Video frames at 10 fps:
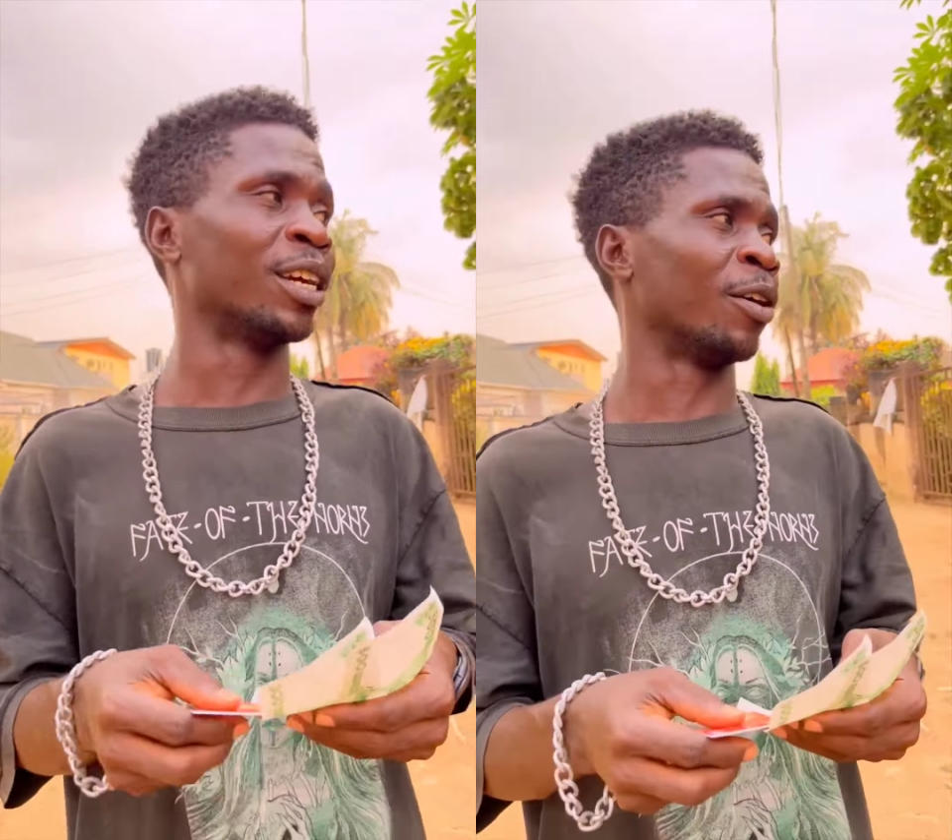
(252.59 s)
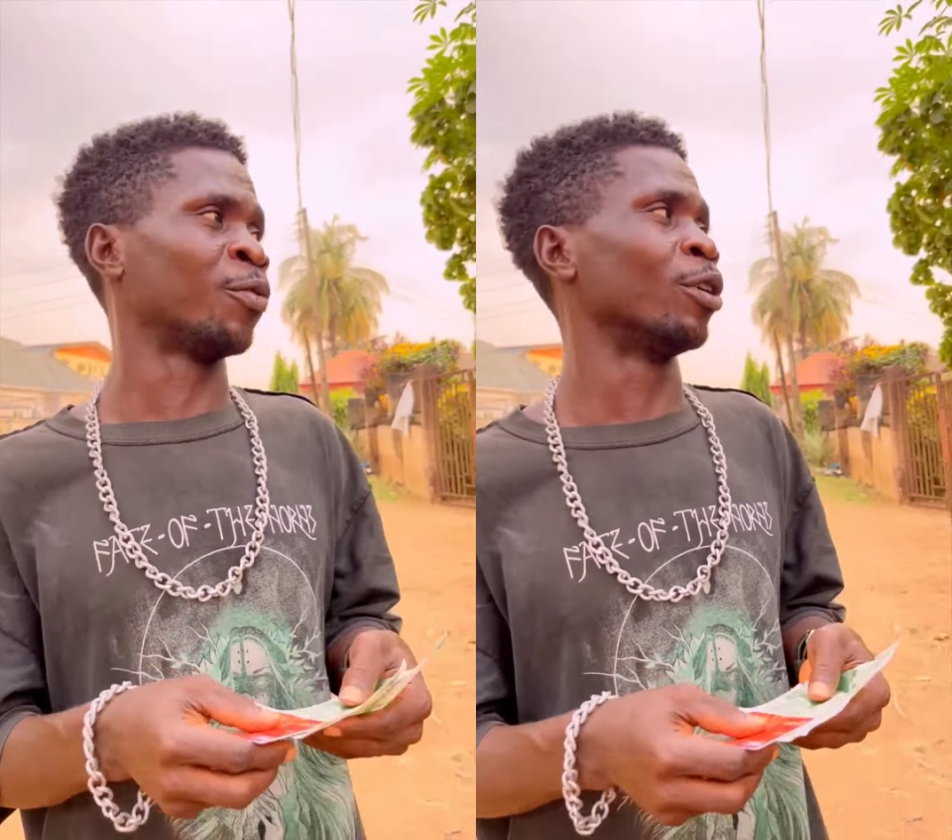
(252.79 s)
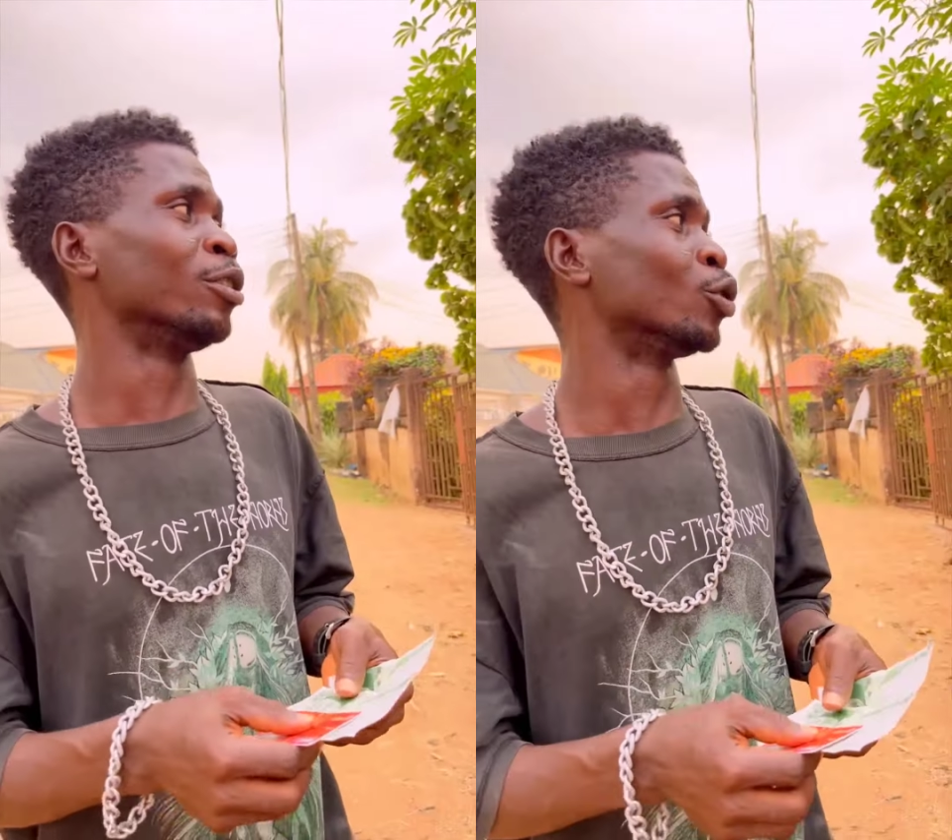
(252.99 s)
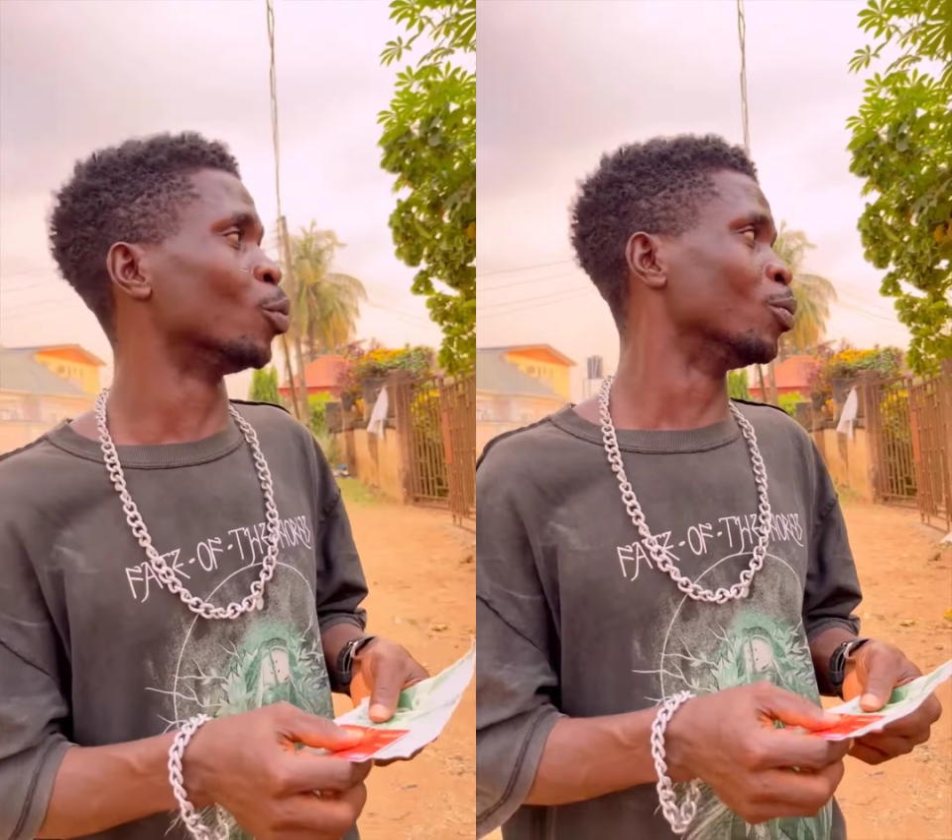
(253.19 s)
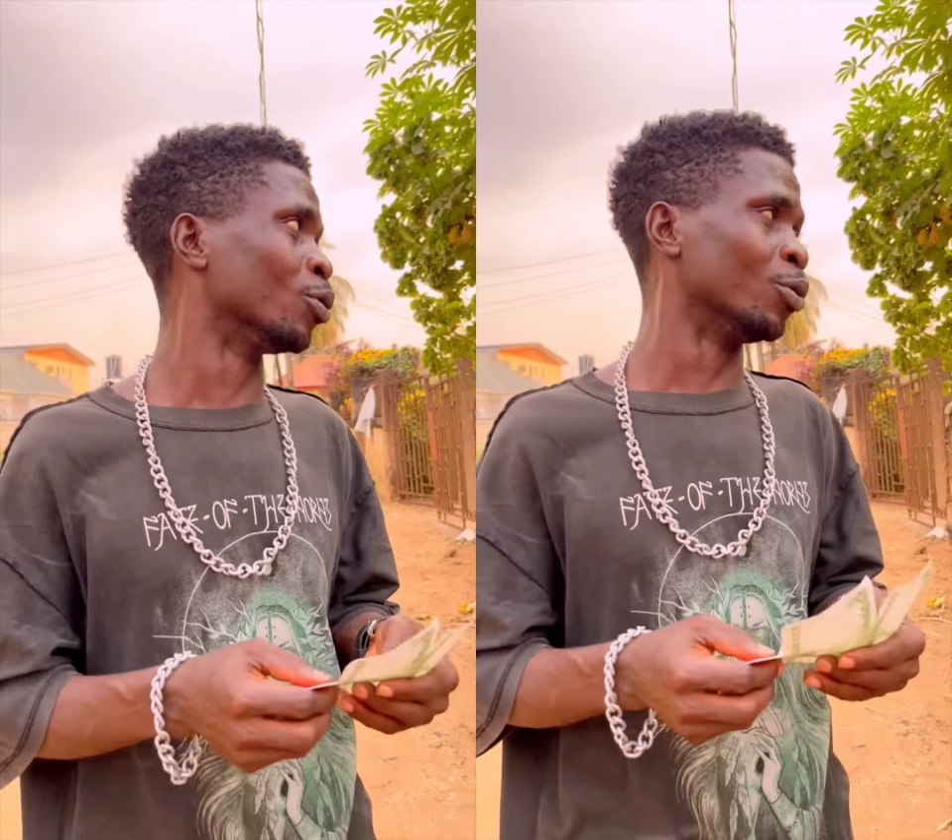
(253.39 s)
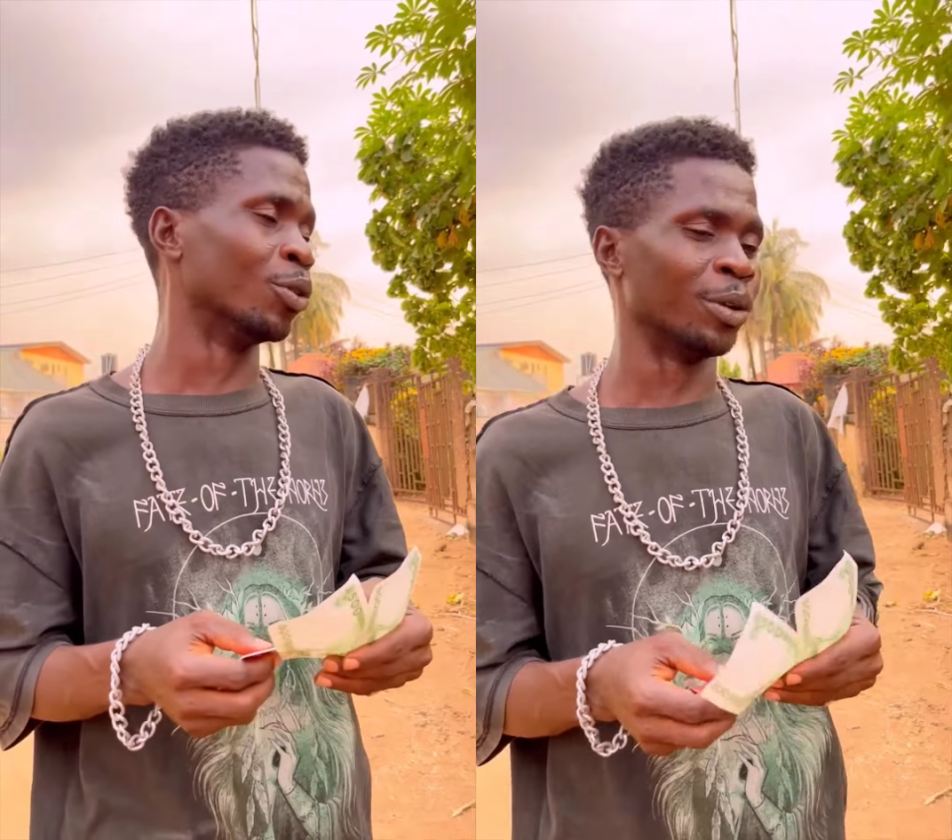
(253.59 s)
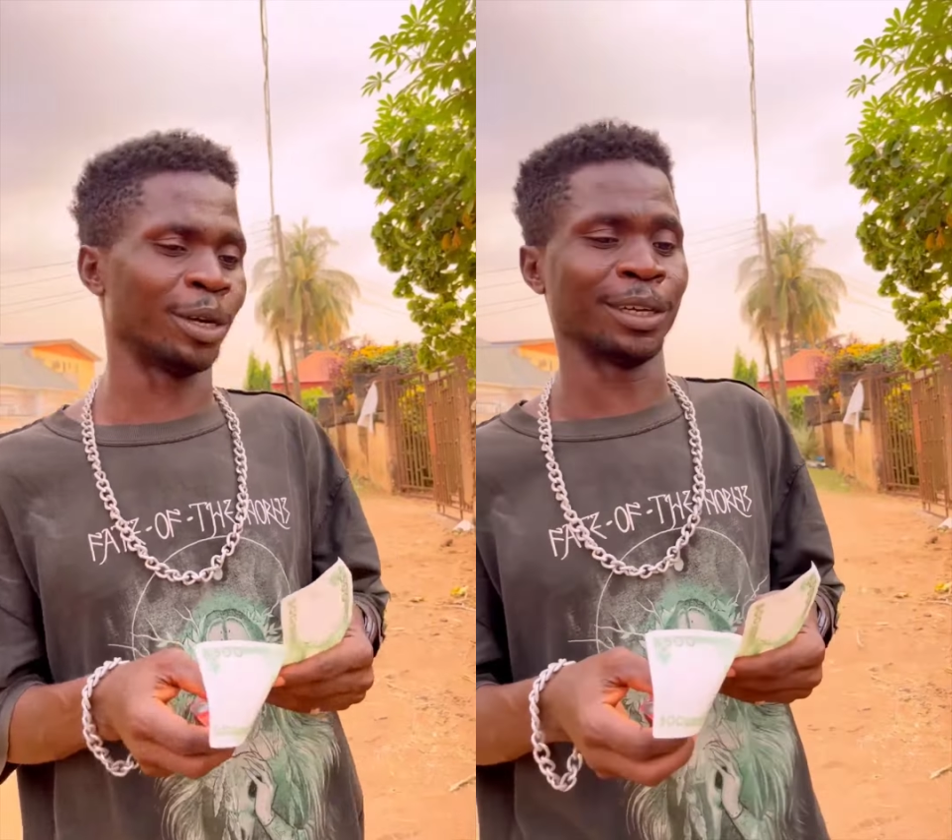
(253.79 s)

can fall into mugu.